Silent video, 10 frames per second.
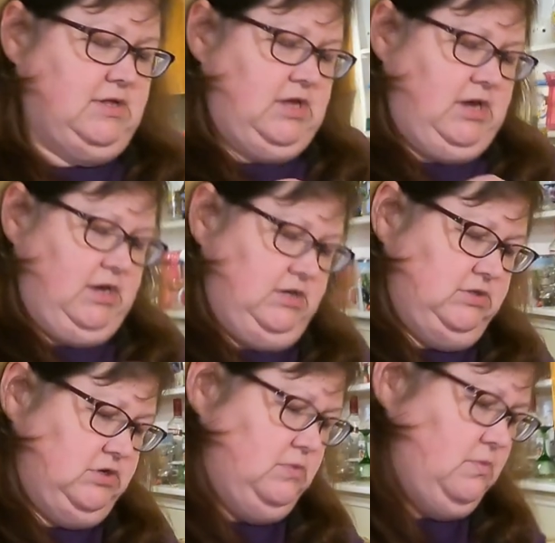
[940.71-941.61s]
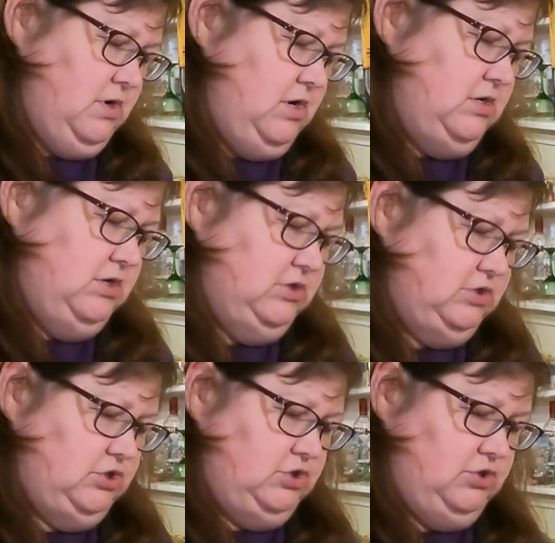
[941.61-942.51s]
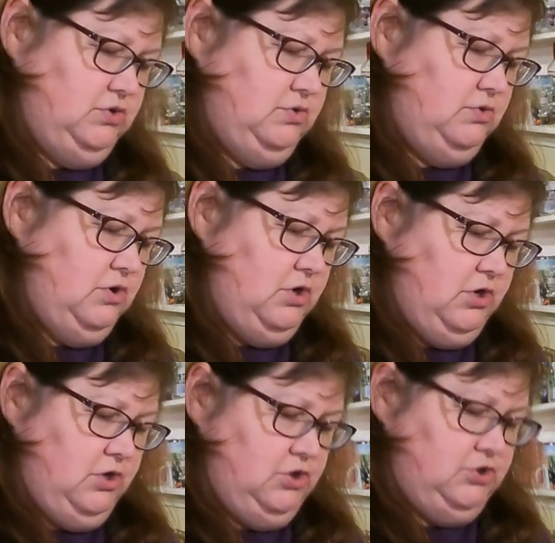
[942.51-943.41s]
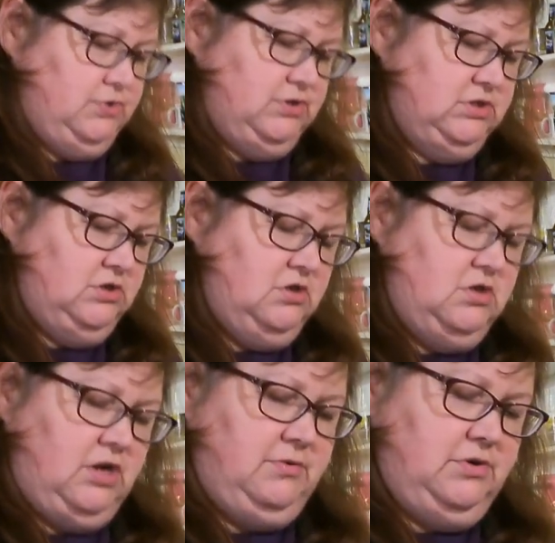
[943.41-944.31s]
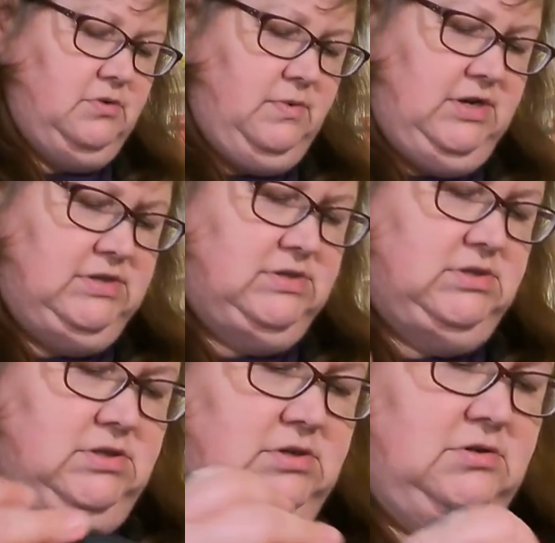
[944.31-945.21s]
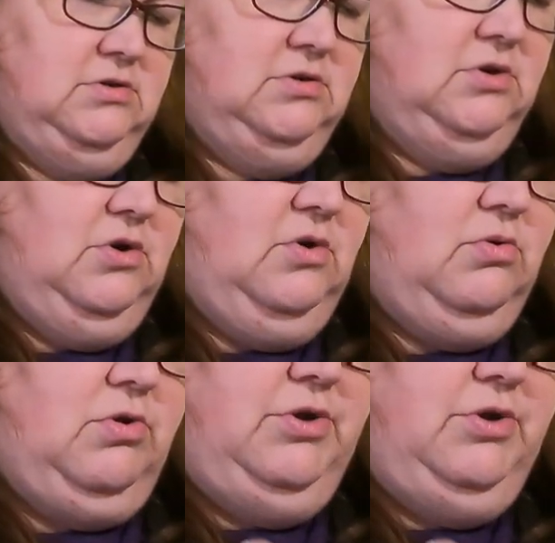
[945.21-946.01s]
glaze, and one is to drizzle like with a whisk, or